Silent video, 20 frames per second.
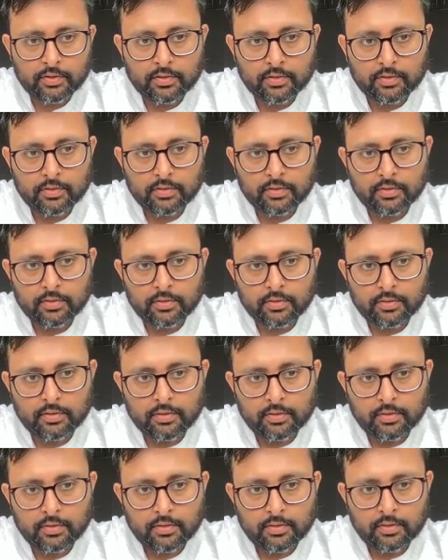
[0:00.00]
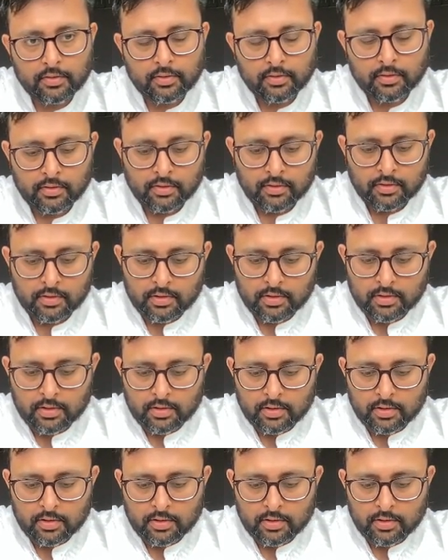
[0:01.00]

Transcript: [no speech]